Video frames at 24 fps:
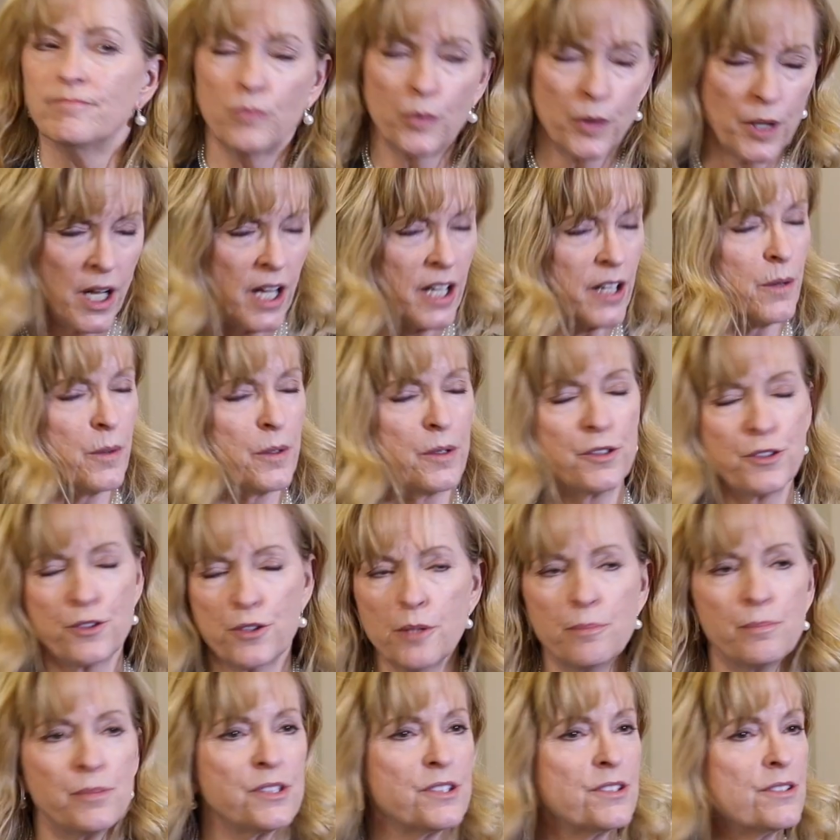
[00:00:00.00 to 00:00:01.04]
We're not going on
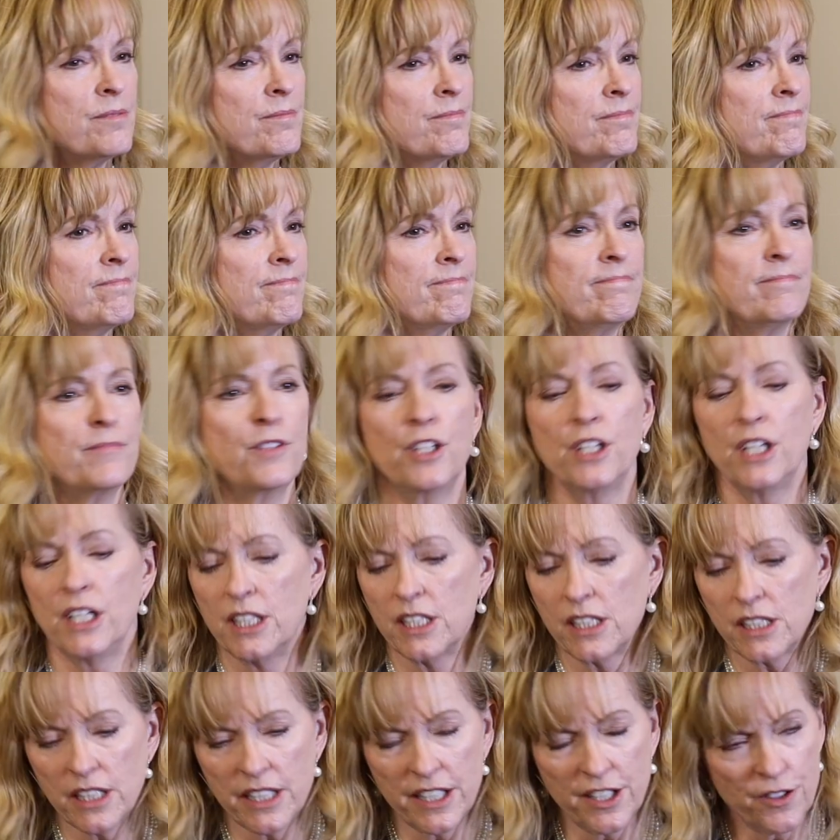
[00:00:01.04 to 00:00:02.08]
trips. You need
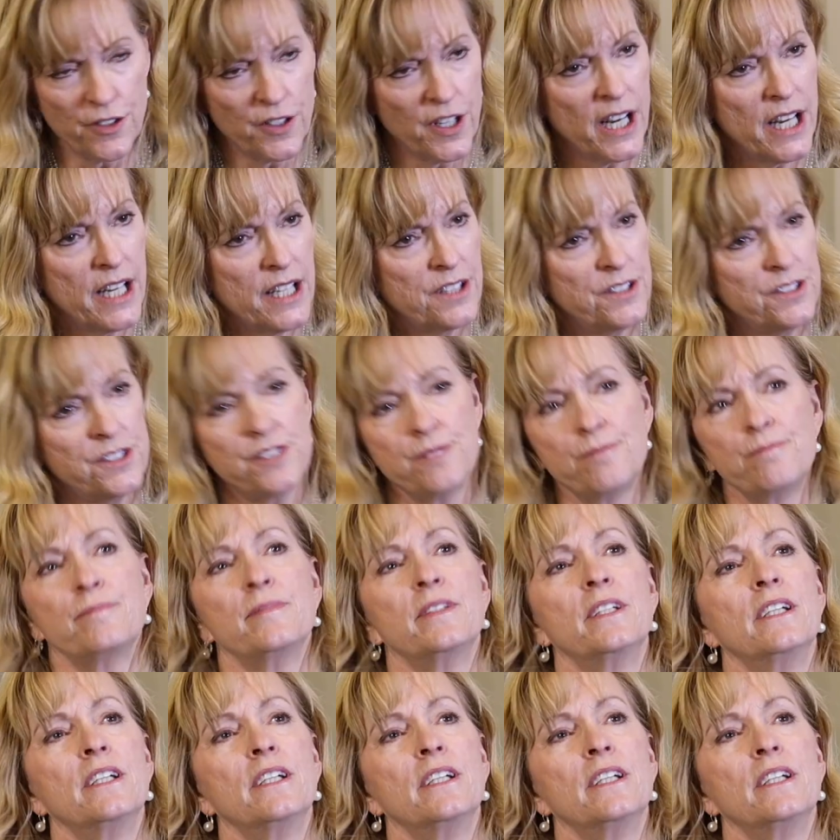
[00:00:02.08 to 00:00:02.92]
to clean your hands.